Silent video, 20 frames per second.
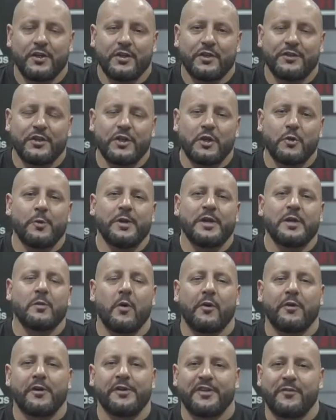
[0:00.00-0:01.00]
The UAE
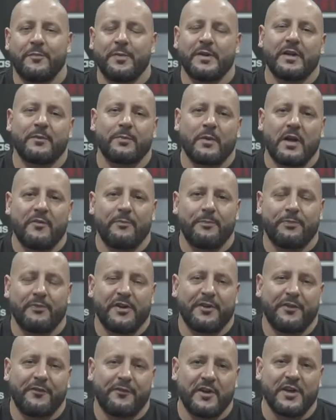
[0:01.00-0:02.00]
Warriors have been a
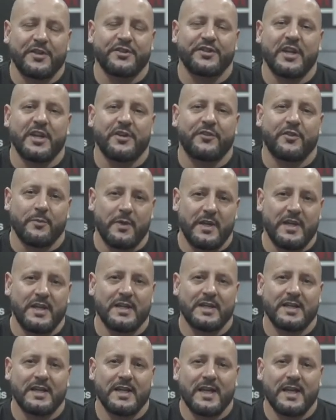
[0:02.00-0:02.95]
breath of fresh air to me.